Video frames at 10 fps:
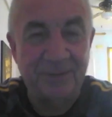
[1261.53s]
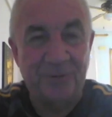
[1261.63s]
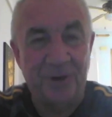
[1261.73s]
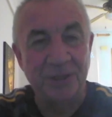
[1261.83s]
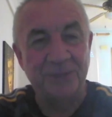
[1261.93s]

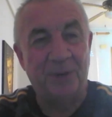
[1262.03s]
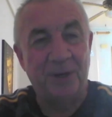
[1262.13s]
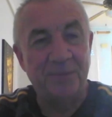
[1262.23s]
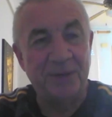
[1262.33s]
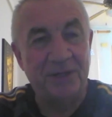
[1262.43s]
surprised
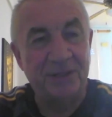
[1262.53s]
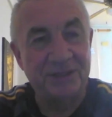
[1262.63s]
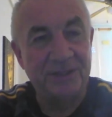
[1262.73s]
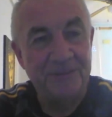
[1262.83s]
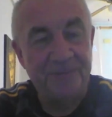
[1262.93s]
by it,
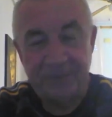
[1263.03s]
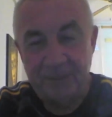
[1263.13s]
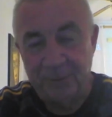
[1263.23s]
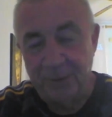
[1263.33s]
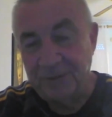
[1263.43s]
because
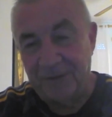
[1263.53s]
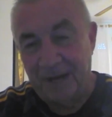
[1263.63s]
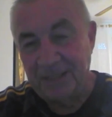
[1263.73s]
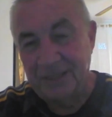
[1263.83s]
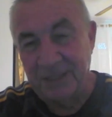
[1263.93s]
Blues
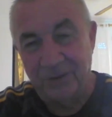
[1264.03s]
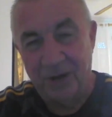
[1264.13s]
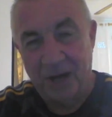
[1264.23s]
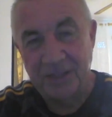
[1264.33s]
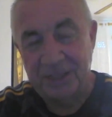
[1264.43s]
fans, in
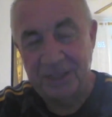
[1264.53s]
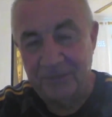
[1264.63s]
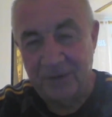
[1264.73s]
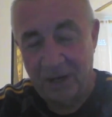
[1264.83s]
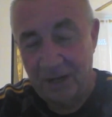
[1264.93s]
all honesty,
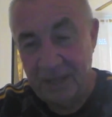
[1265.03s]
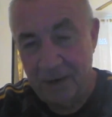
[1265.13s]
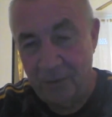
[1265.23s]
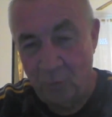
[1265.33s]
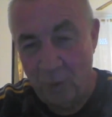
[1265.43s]
have gone on
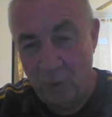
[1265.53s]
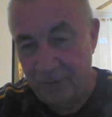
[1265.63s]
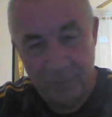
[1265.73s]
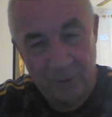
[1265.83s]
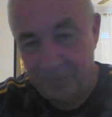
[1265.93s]
there and
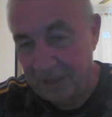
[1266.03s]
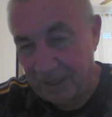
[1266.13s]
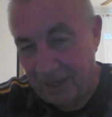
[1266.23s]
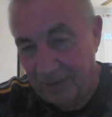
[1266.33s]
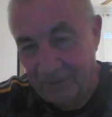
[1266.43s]
wound them up.
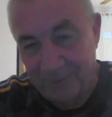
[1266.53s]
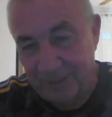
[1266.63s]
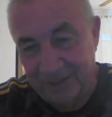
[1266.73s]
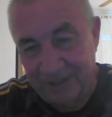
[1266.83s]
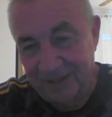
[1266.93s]
You know, I
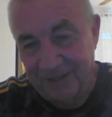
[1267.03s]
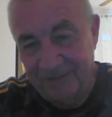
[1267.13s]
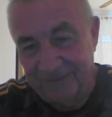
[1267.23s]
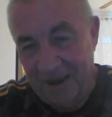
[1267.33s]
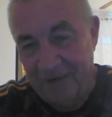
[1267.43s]
mean,
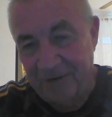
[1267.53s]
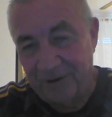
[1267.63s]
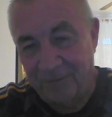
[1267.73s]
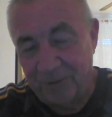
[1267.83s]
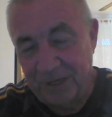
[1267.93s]
fair
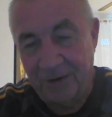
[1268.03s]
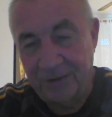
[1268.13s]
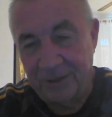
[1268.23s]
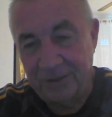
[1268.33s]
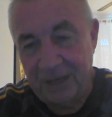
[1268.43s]
enough. We
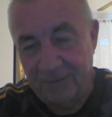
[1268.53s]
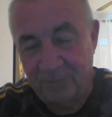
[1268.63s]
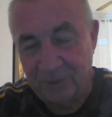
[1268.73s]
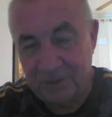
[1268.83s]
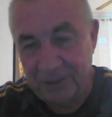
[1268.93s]
don't usually
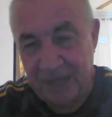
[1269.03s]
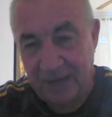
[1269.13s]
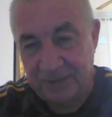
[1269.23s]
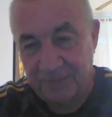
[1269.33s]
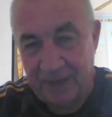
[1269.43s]
have much to
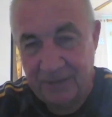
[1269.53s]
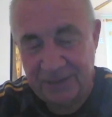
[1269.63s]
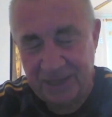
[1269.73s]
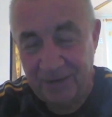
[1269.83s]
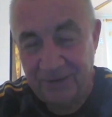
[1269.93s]
shout
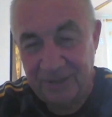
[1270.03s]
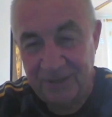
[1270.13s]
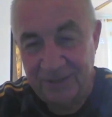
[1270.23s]
about, so